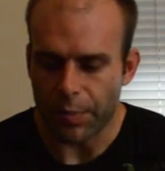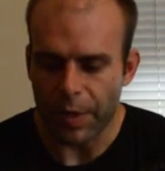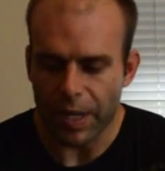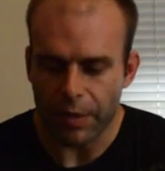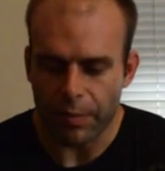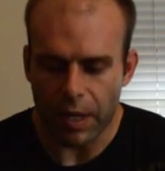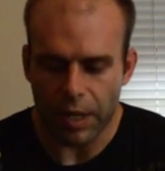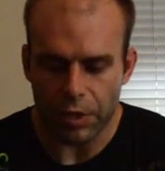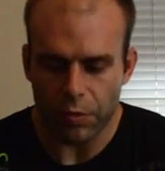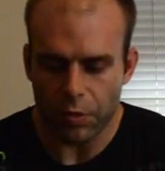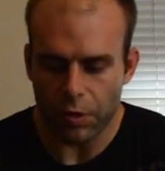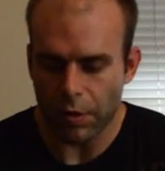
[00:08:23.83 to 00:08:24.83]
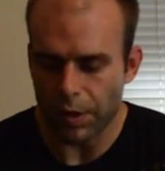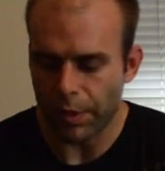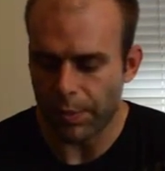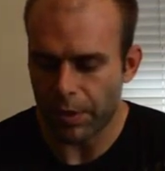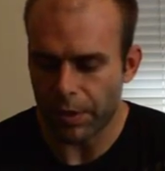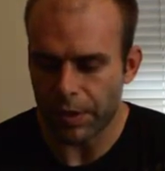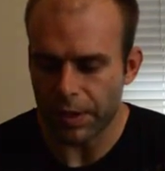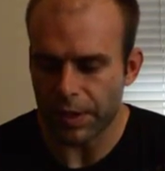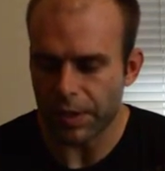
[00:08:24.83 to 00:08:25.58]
button module and the pulling to the